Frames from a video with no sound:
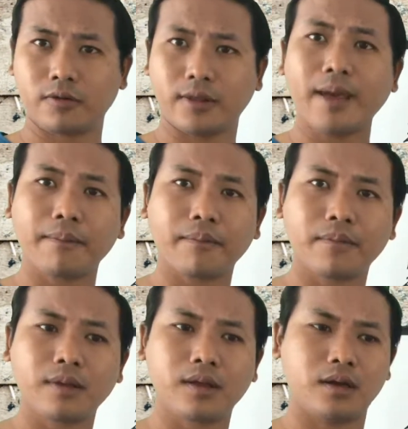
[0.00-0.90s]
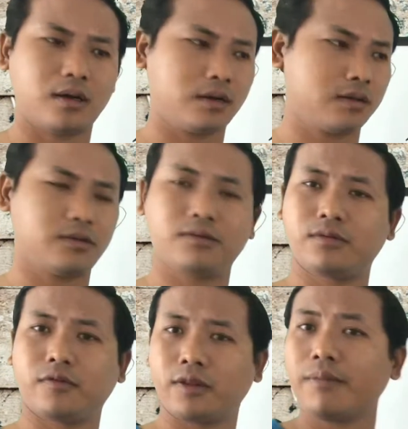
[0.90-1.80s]
them,
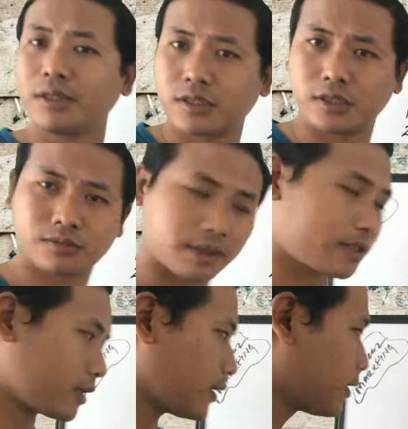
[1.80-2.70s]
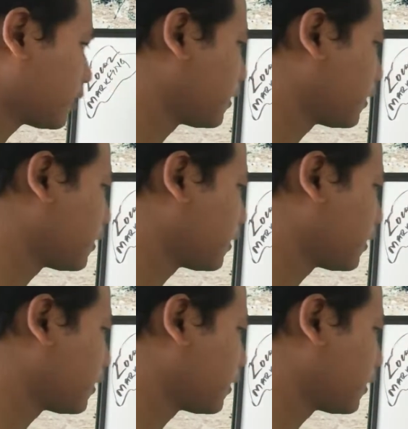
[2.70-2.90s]
for their business basically.